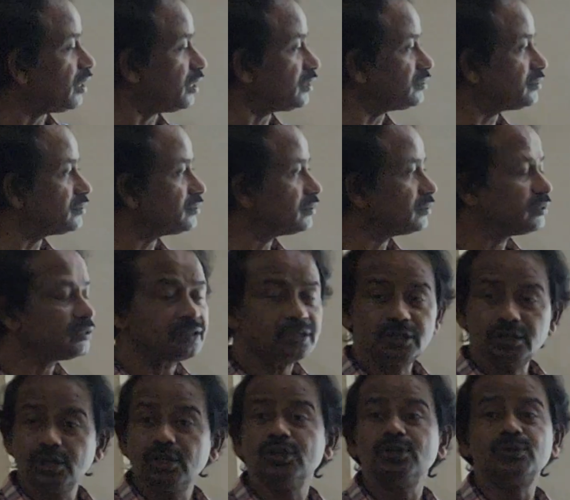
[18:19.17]
cos
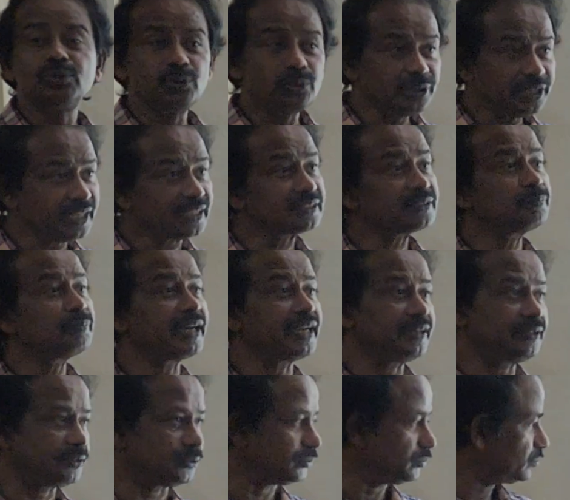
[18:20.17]
2x
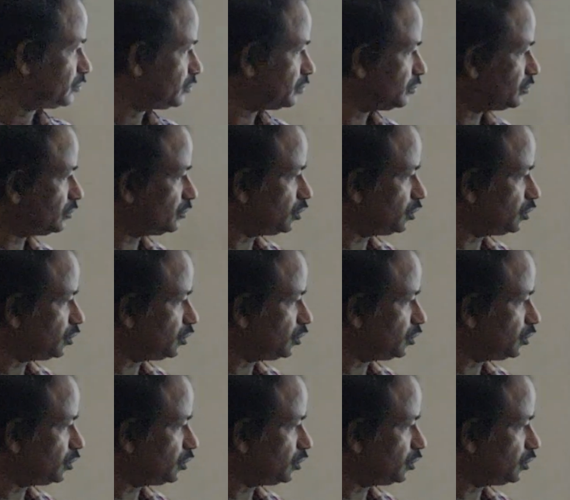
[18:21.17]
by 2.